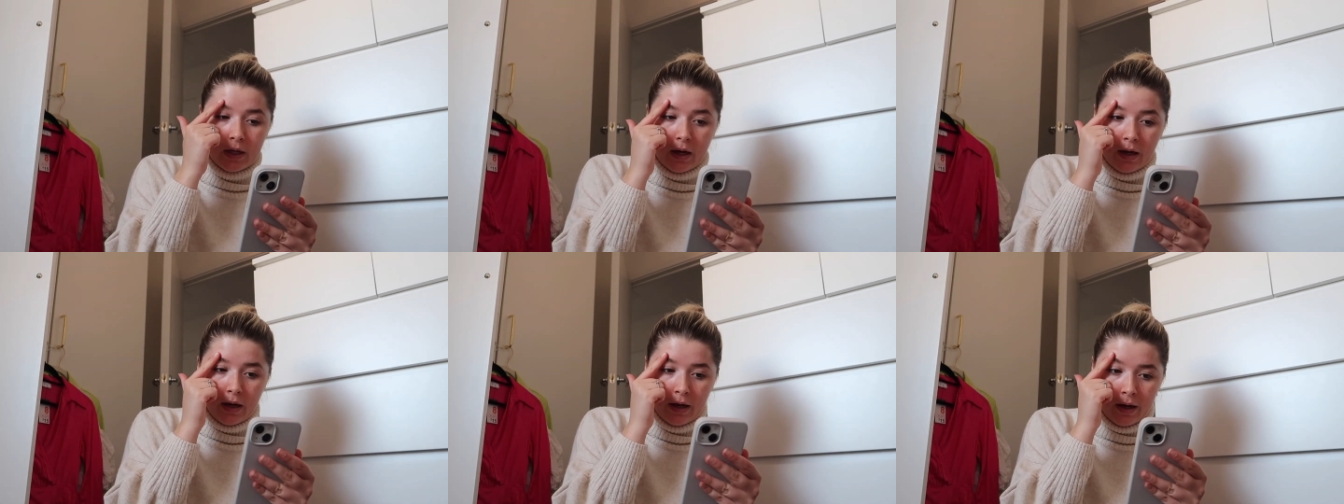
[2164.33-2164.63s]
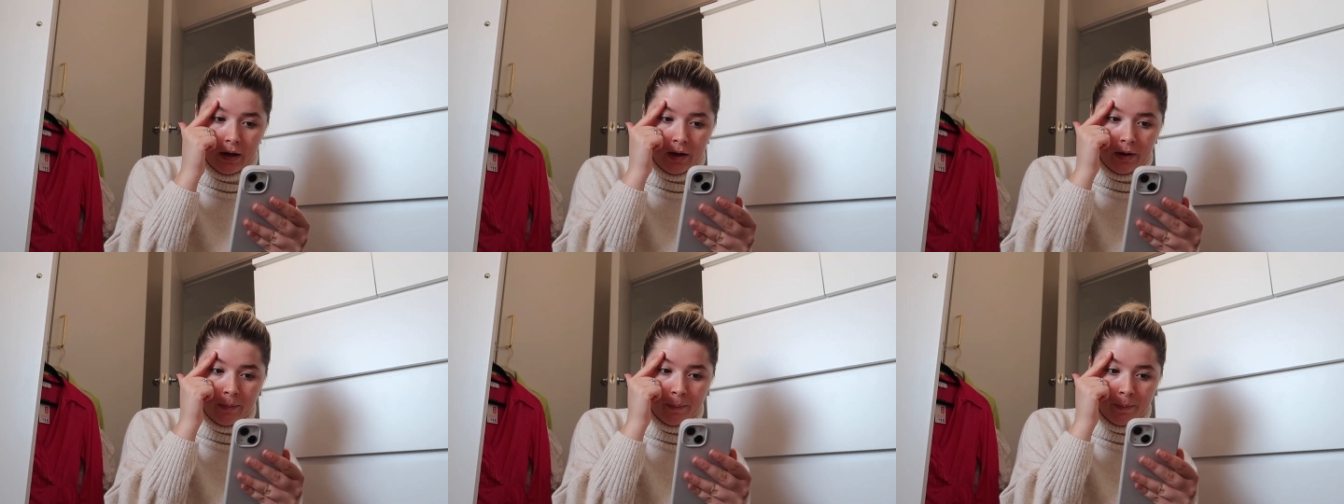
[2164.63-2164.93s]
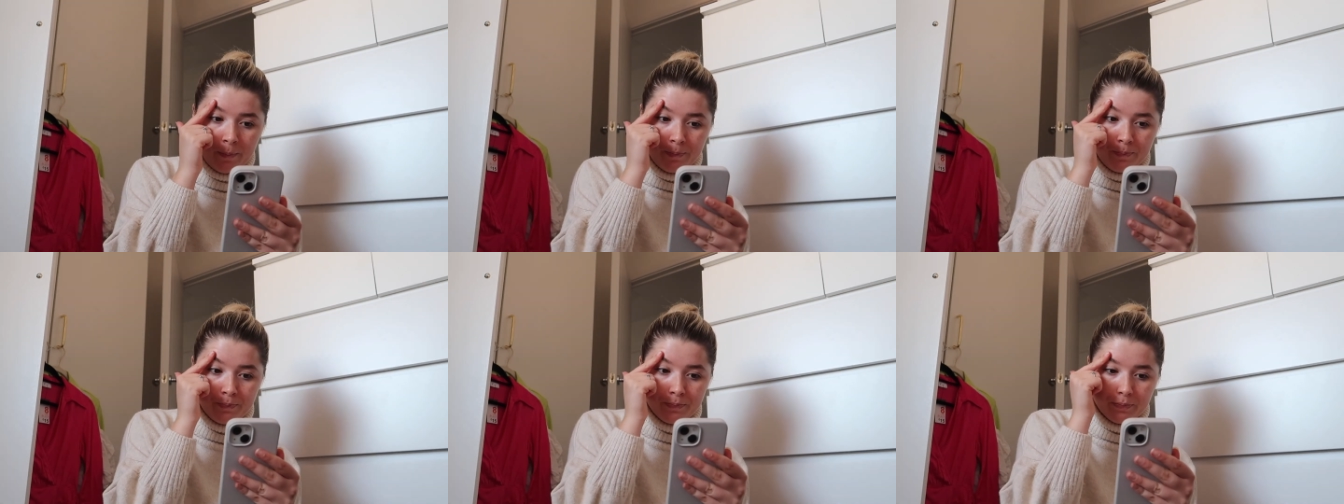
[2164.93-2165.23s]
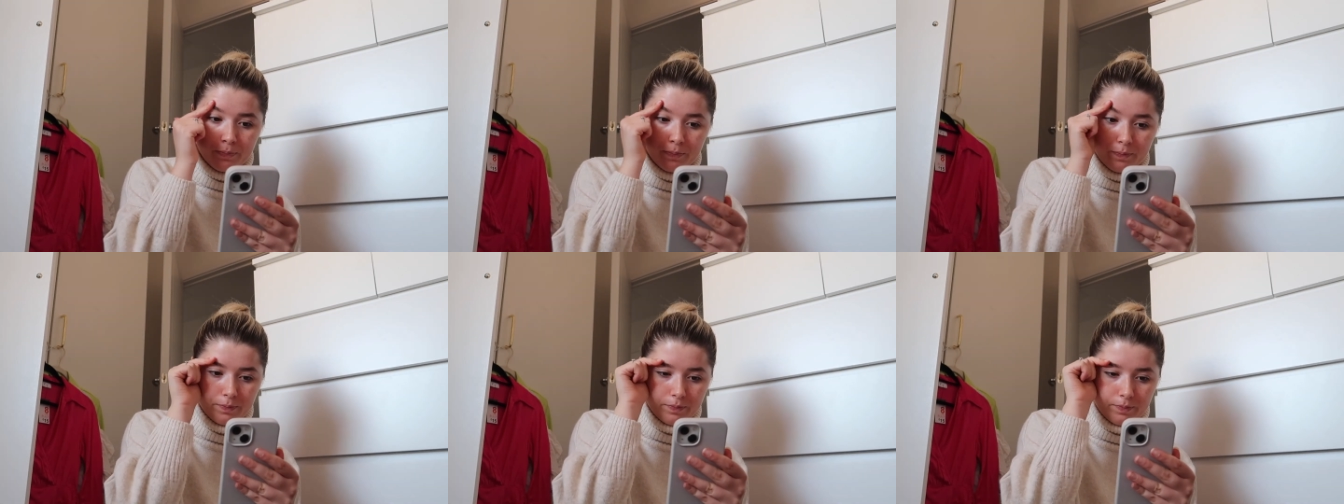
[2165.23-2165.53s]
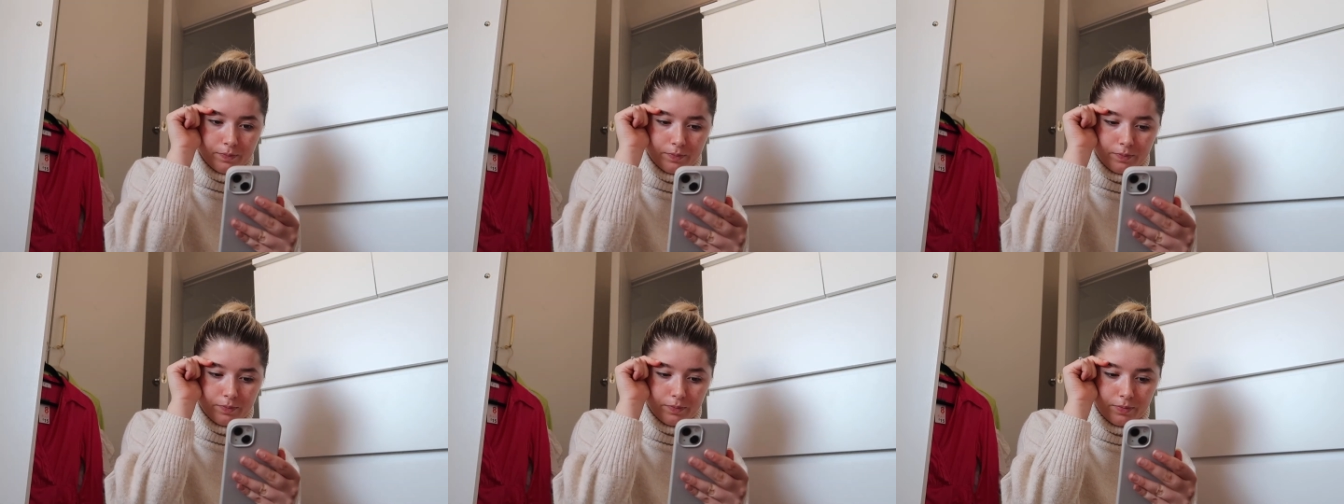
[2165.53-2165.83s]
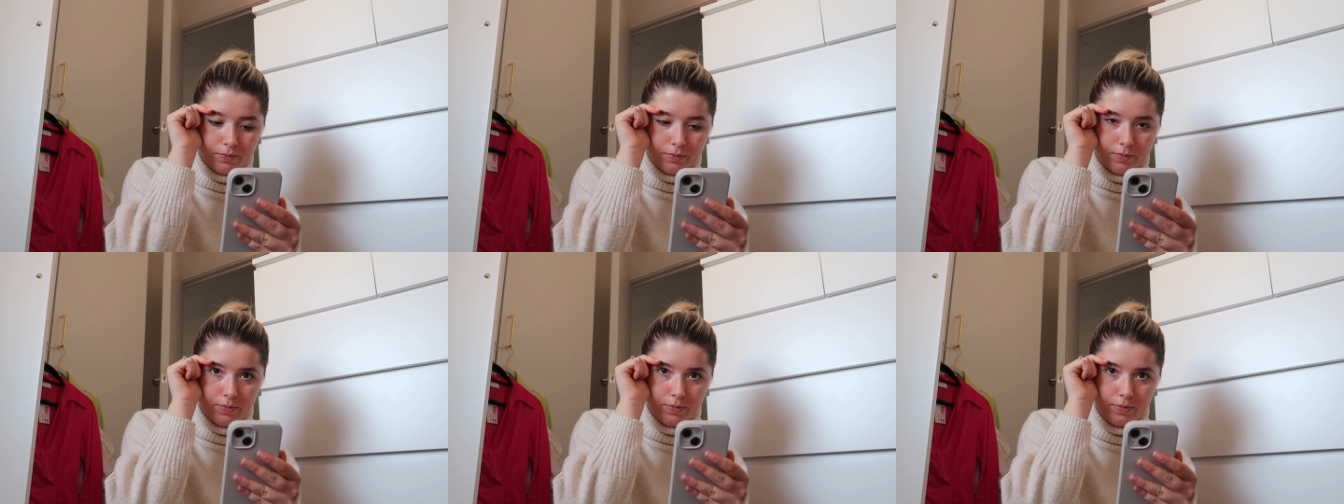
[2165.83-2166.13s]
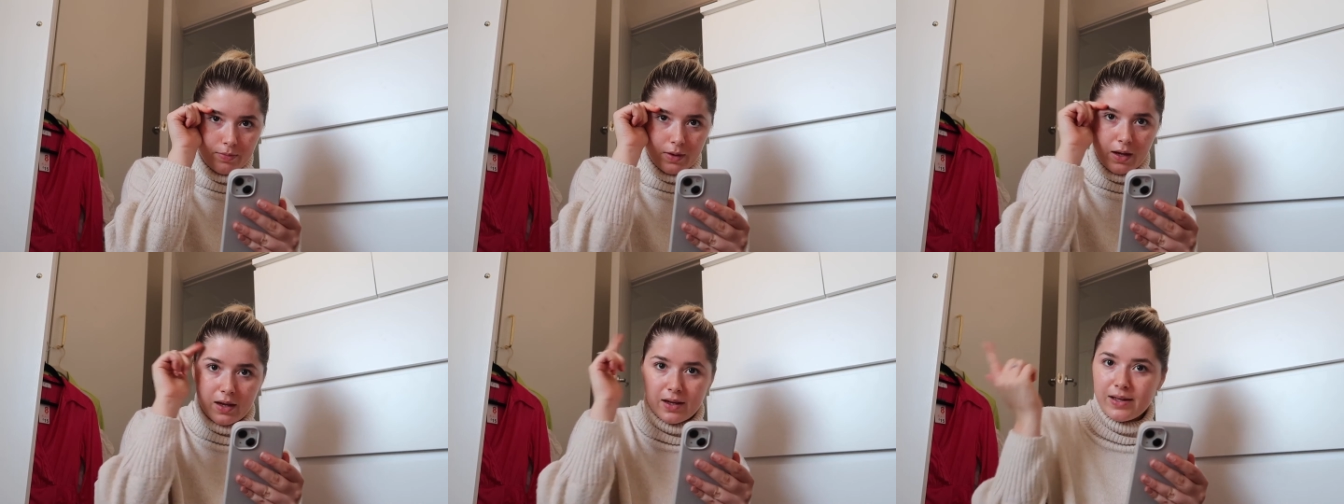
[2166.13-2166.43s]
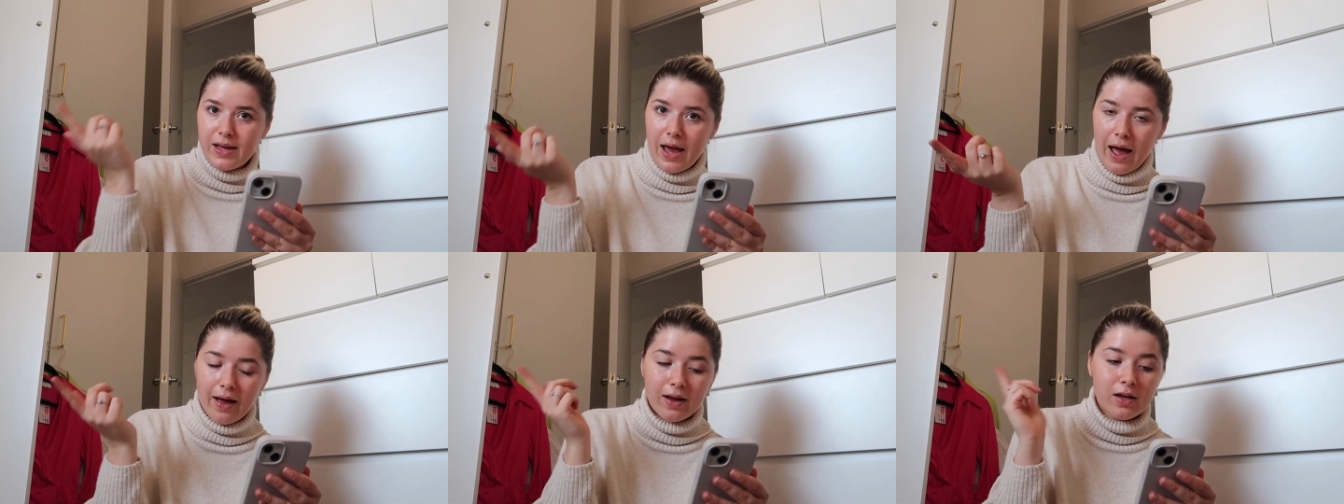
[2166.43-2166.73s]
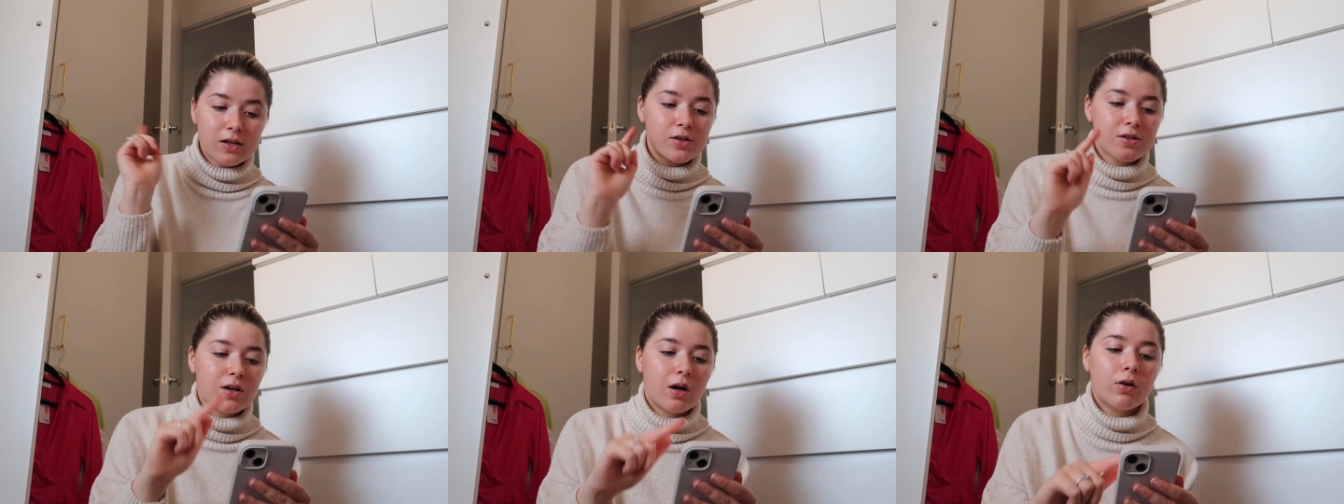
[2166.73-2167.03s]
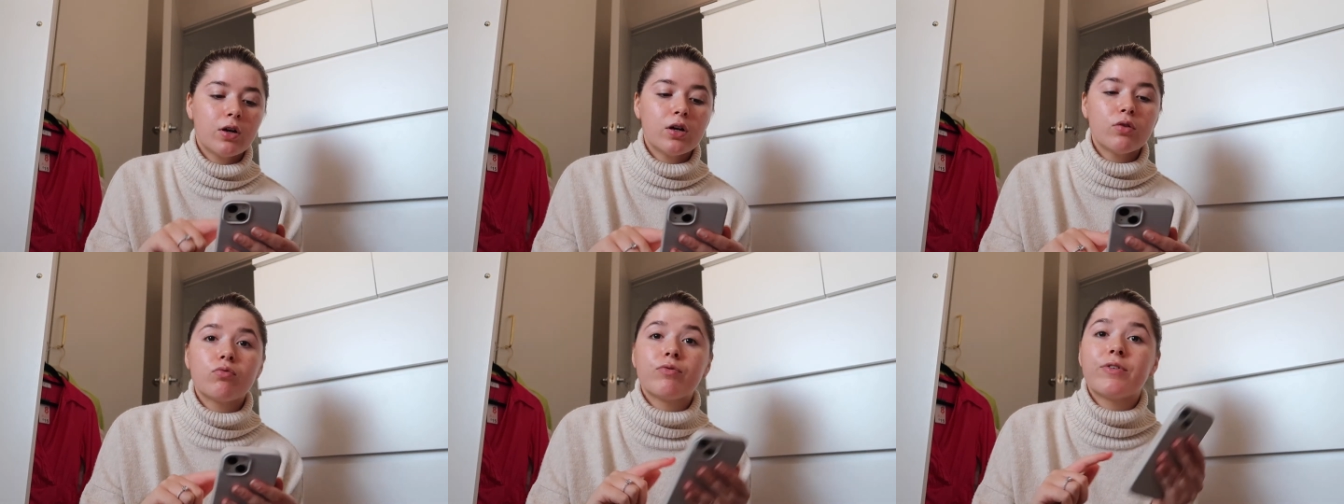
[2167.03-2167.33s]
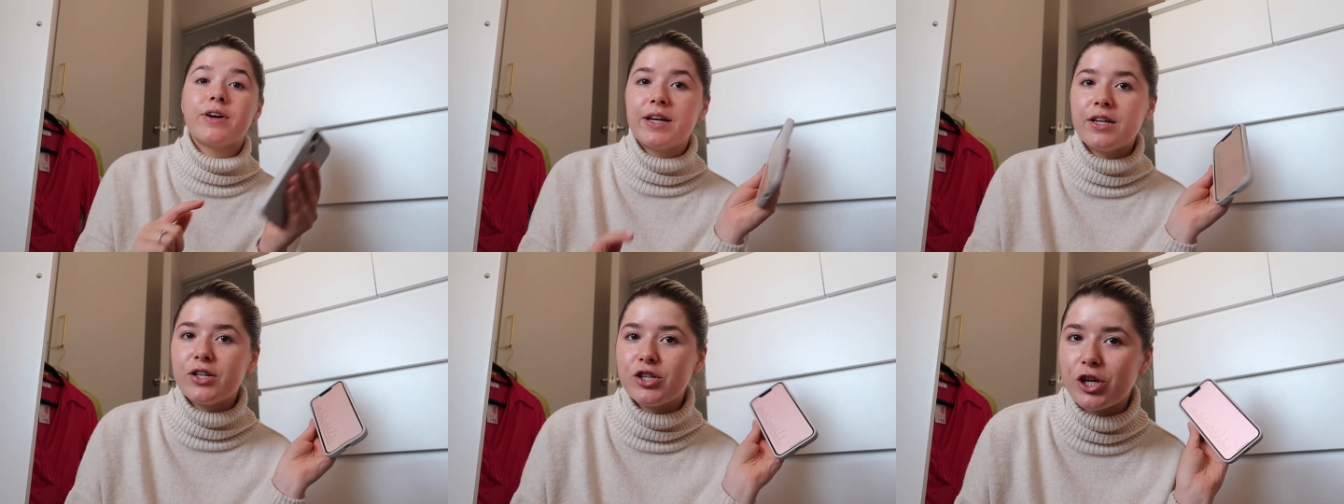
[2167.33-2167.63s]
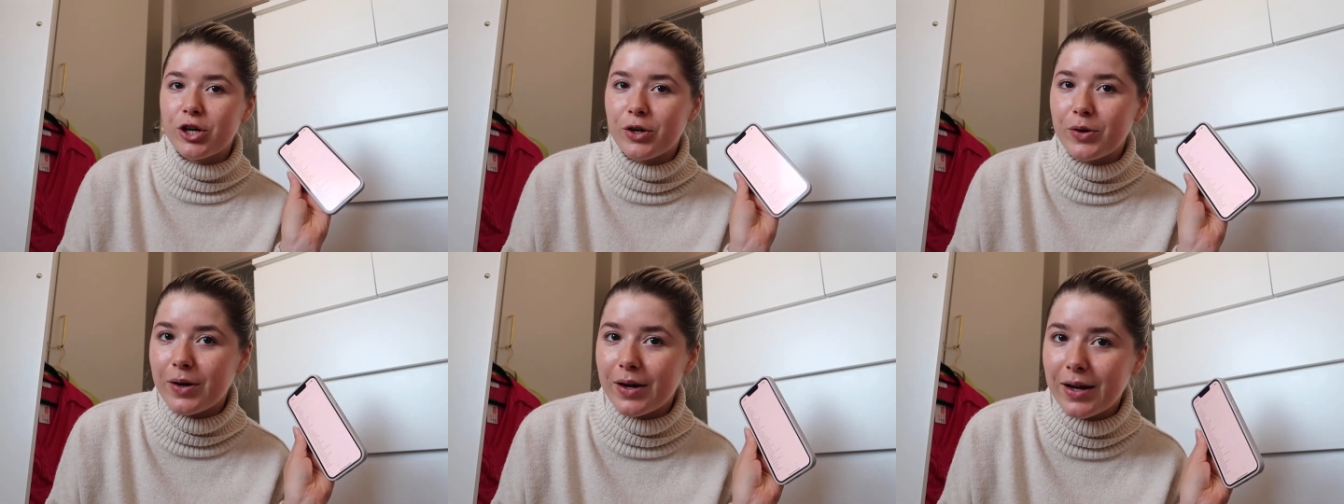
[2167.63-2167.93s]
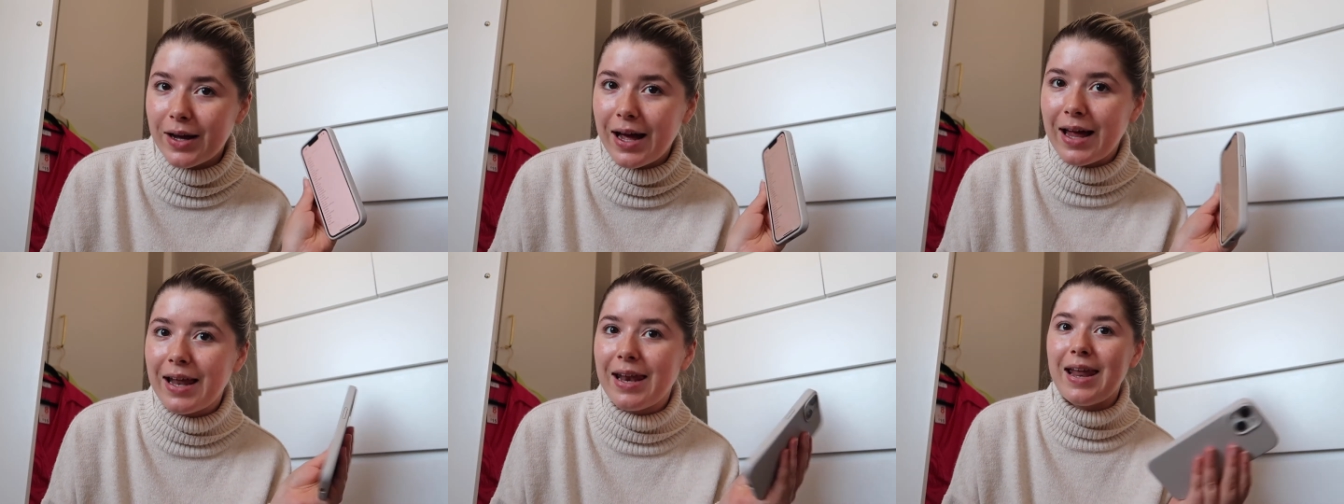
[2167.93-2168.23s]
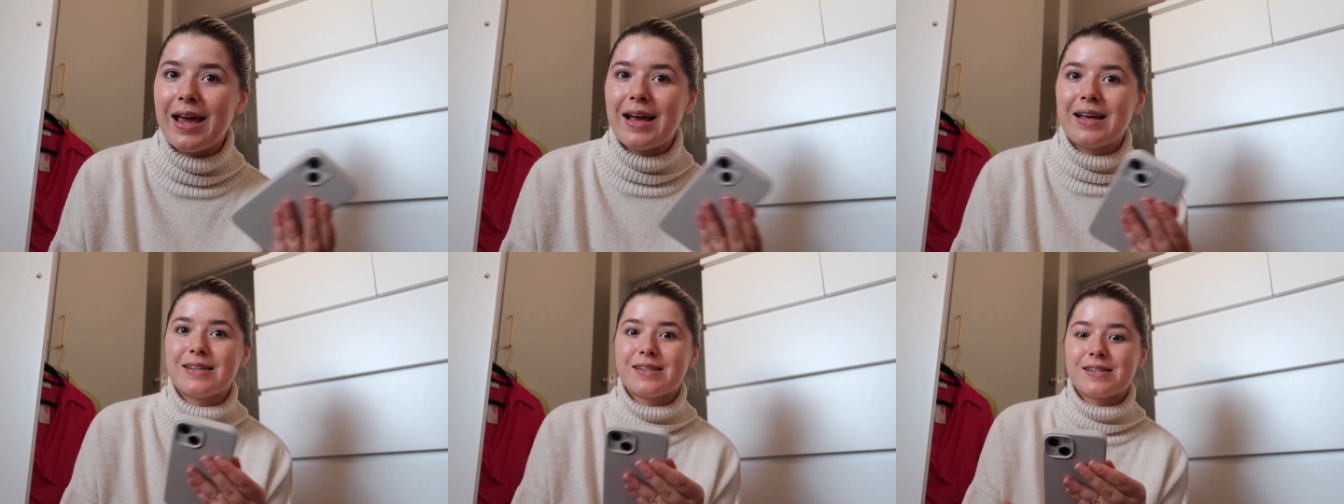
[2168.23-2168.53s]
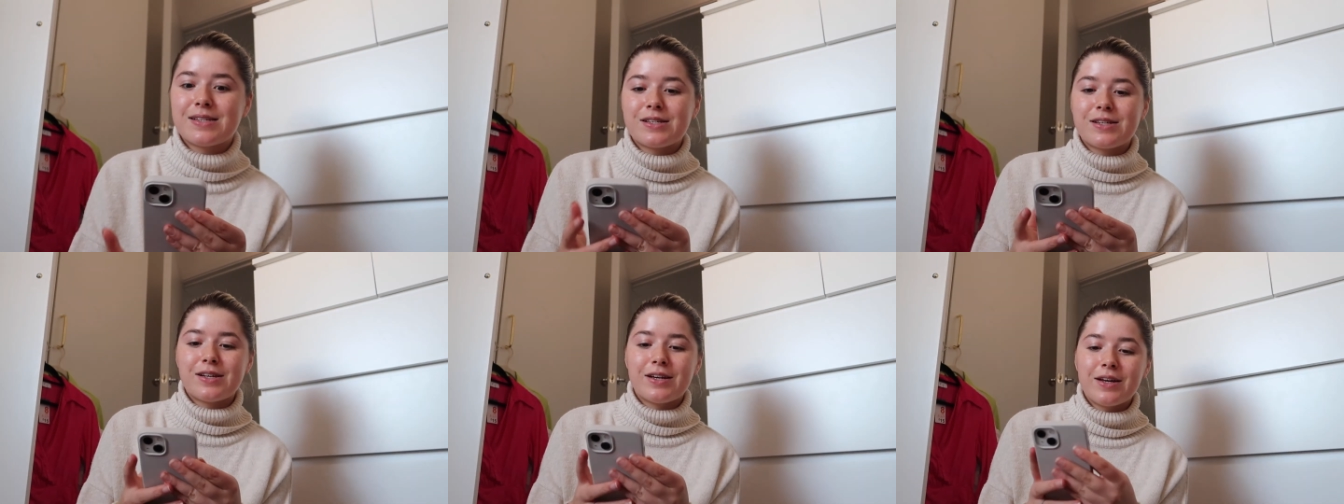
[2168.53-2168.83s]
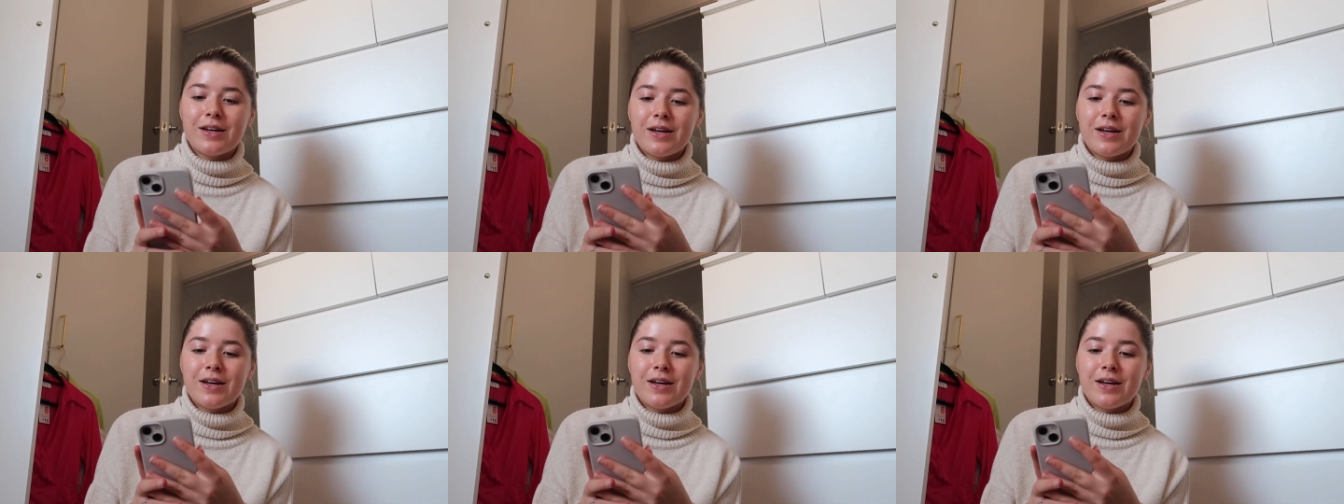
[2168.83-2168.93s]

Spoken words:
Yeah, so I'm gonna read you a list.